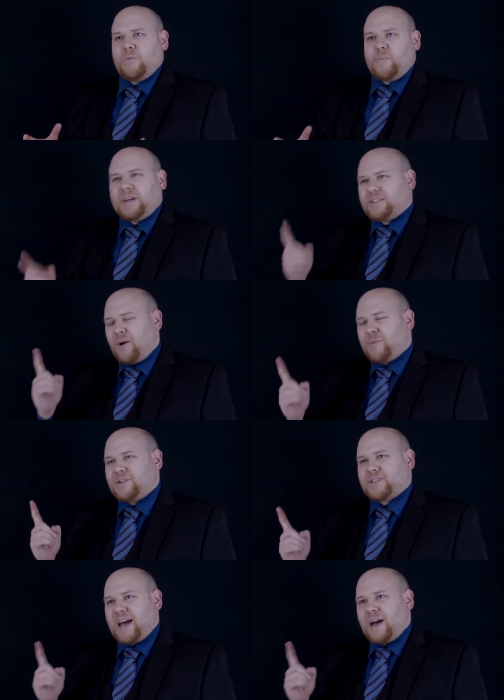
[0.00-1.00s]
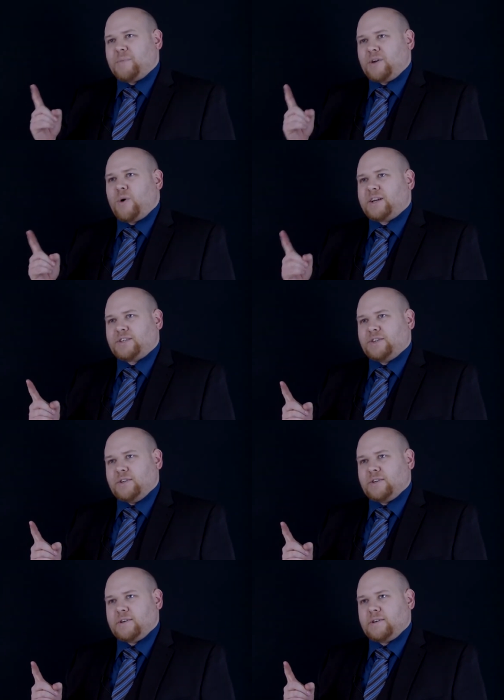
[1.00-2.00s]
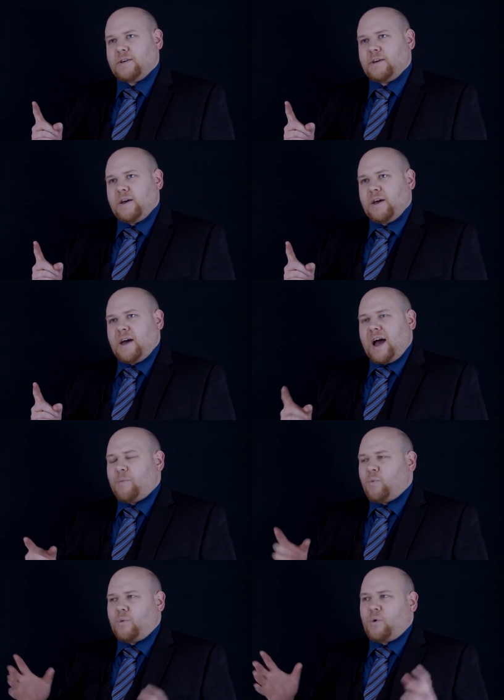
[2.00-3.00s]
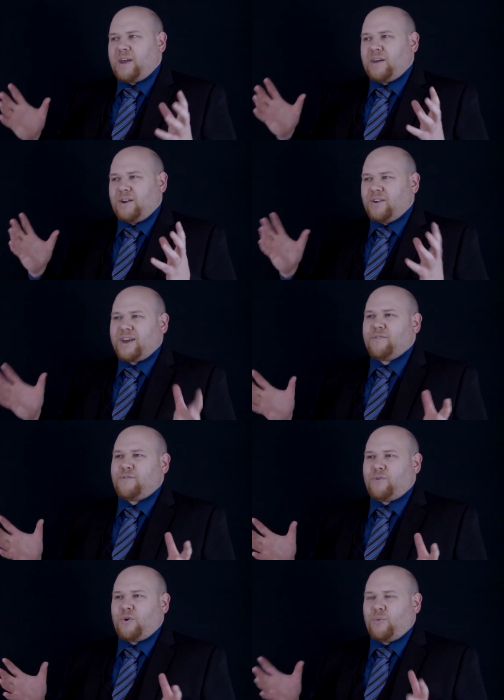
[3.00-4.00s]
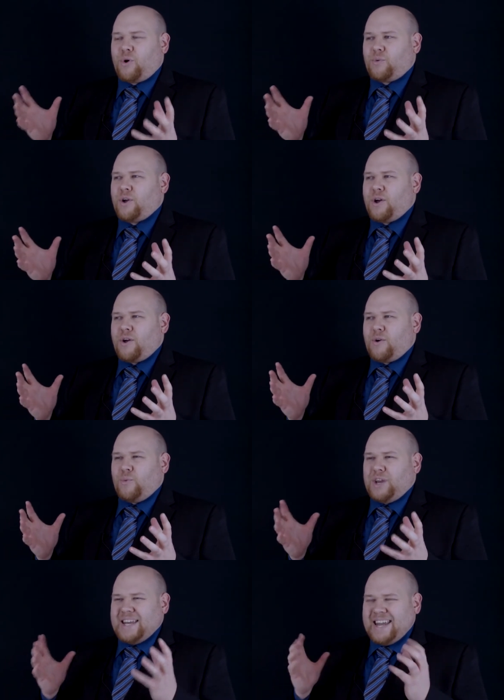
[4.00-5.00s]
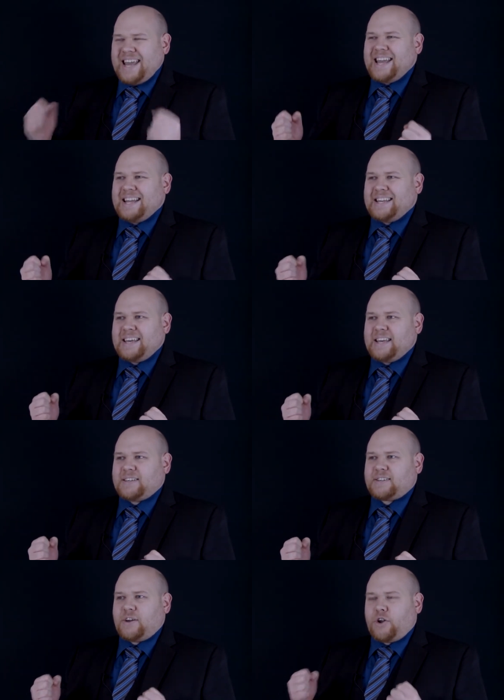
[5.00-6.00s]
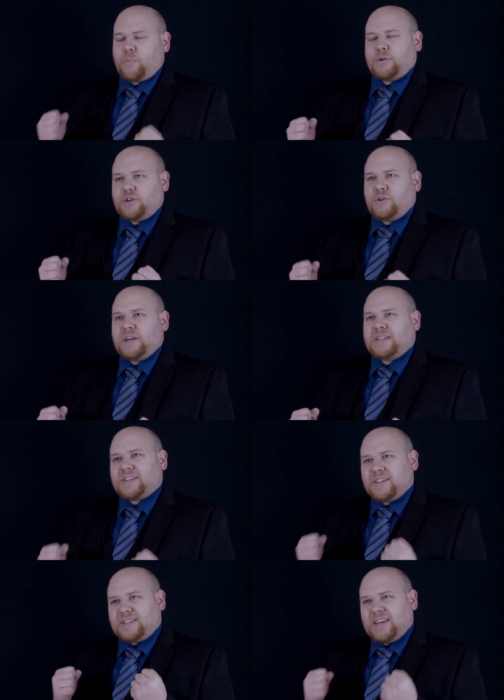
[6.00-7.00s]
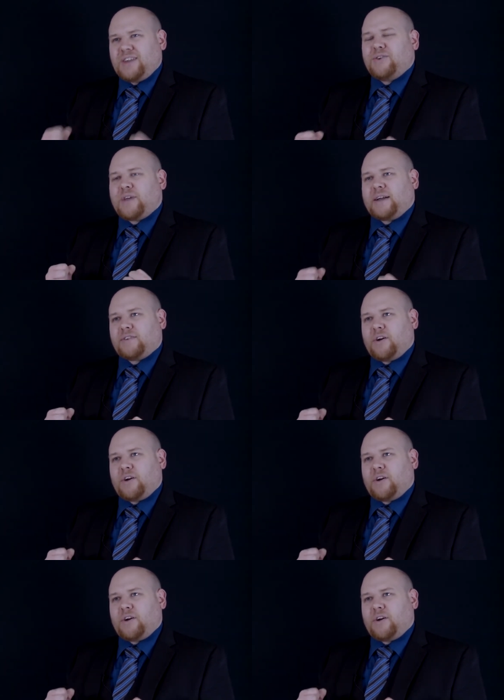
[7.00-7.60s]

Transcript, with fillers: but his dominance can't be questioned. And what we're looking for and what we need is an opportunity to continue that